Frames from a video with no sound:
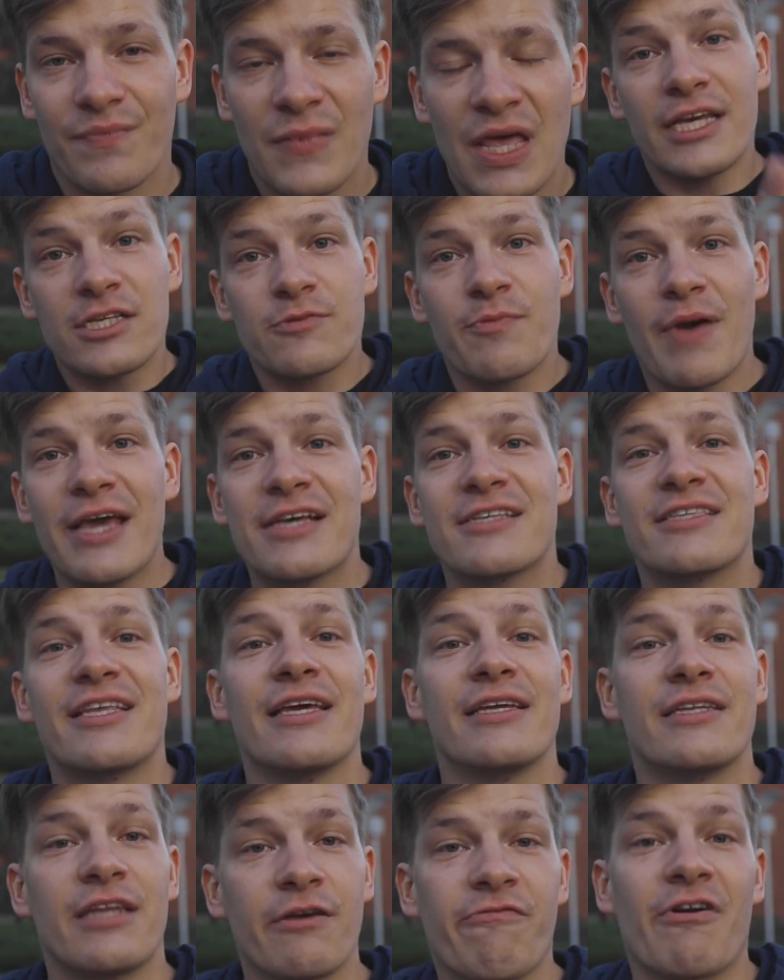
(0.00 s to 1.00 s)
This makes
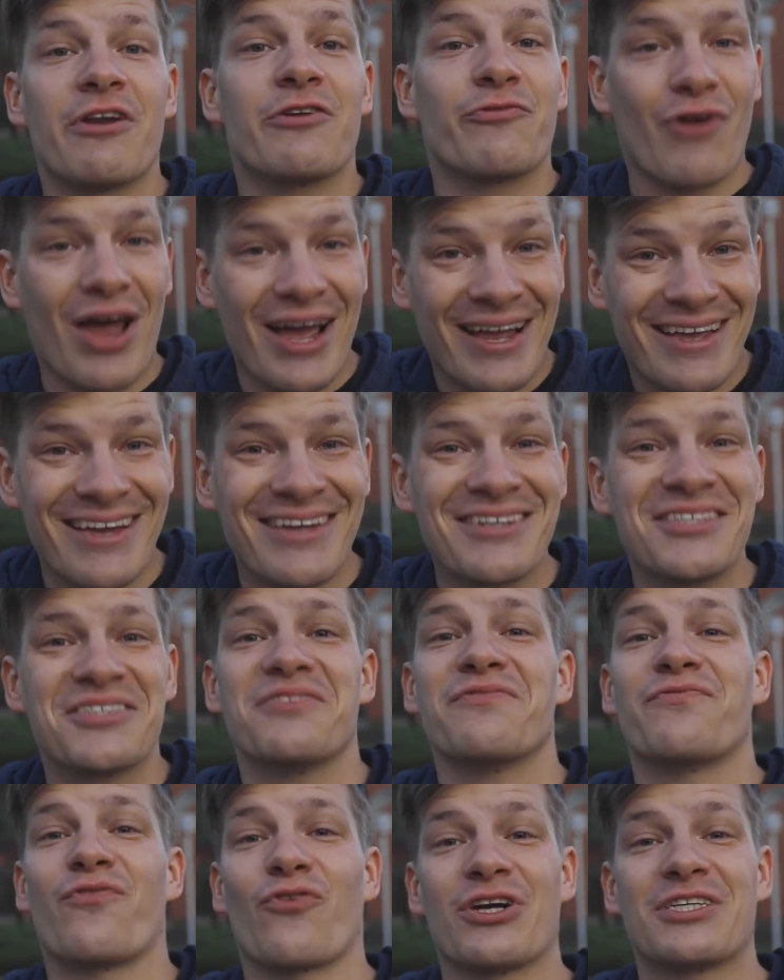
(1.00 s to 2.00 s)
the different
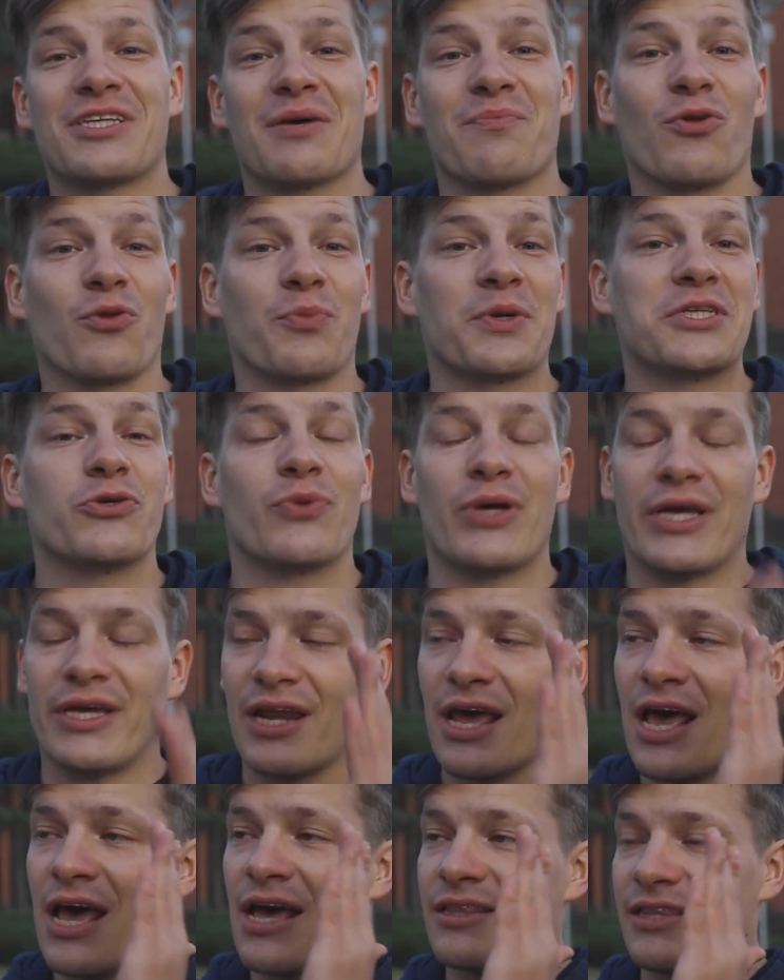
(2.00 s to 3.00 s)
rankings, for example
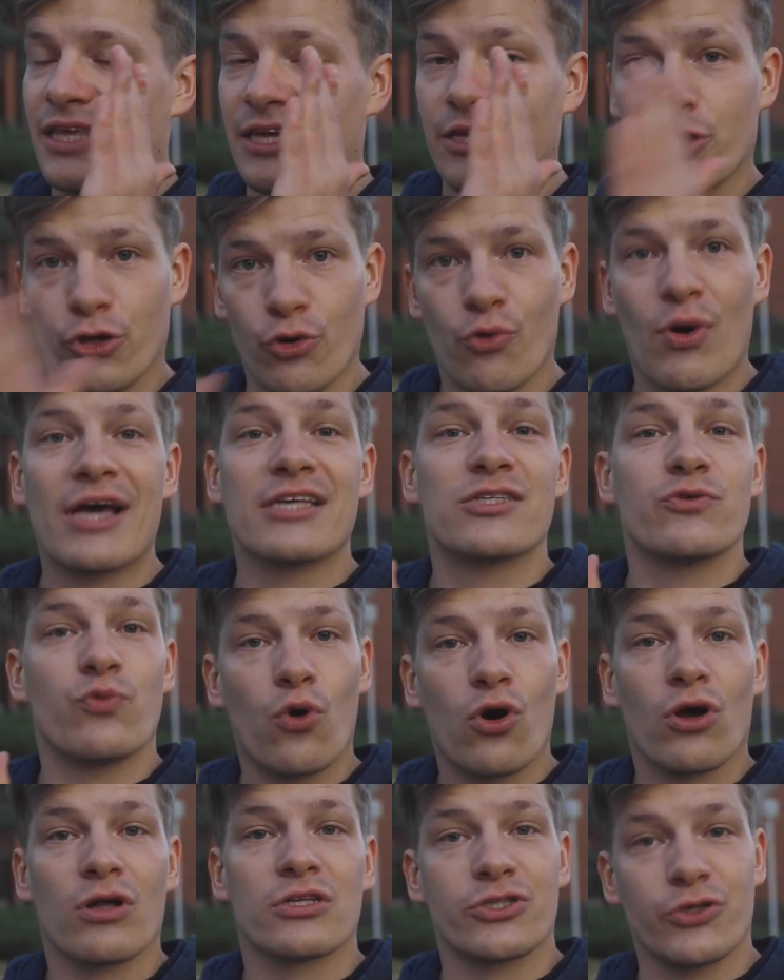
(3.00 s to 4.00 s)
between the QS
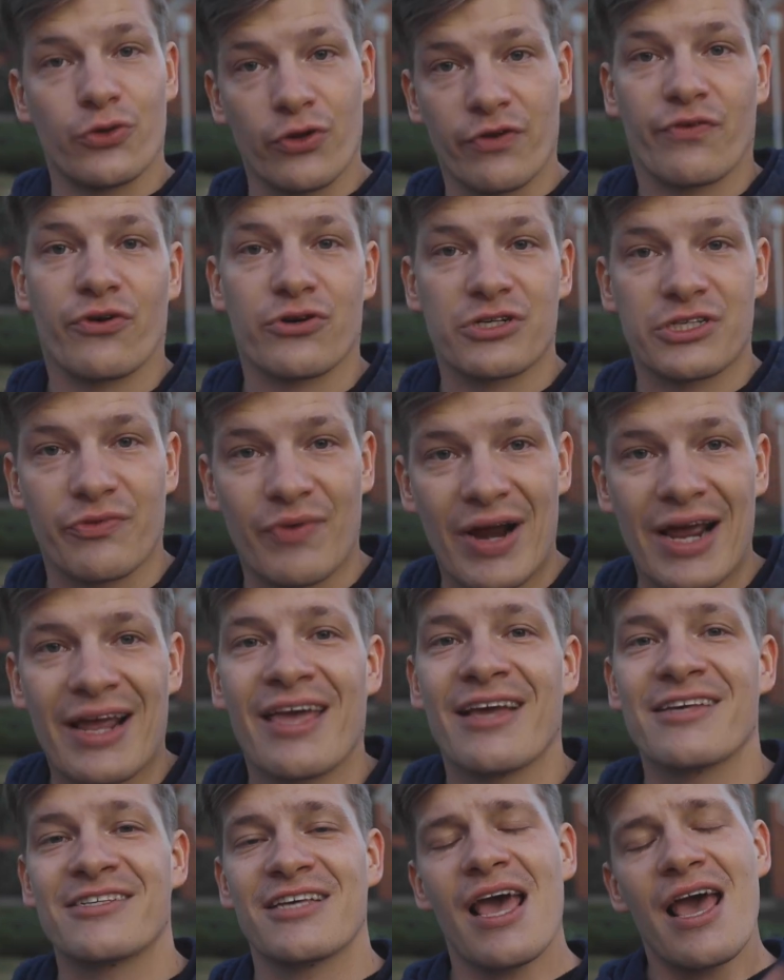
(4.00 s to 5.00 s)
World University
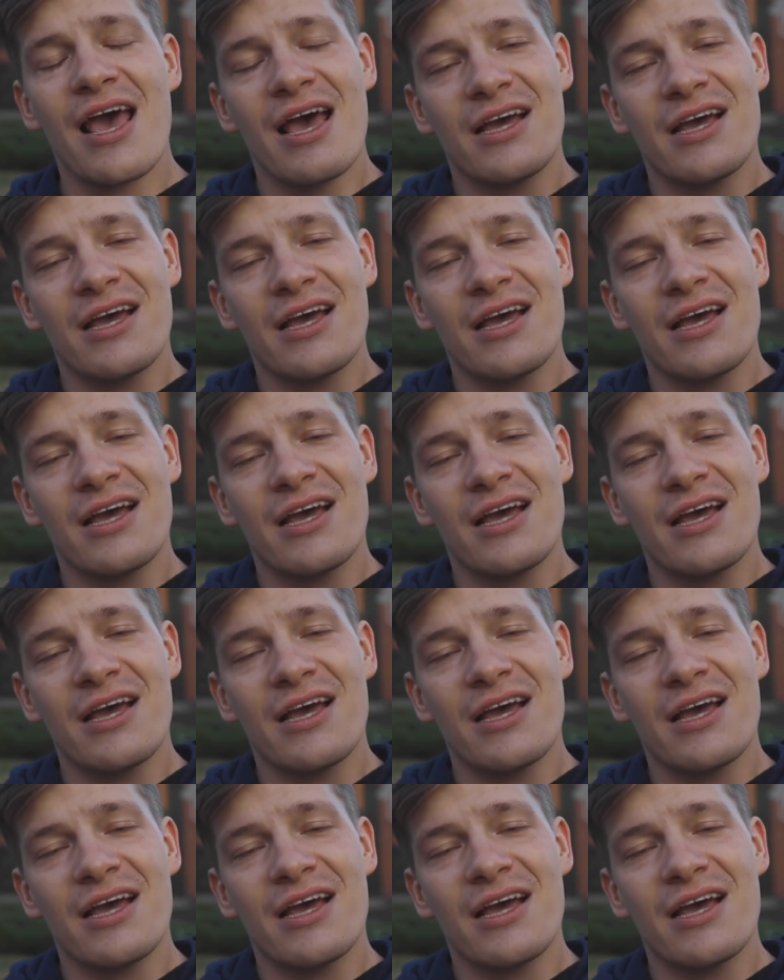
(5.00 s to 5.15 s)
Rankings,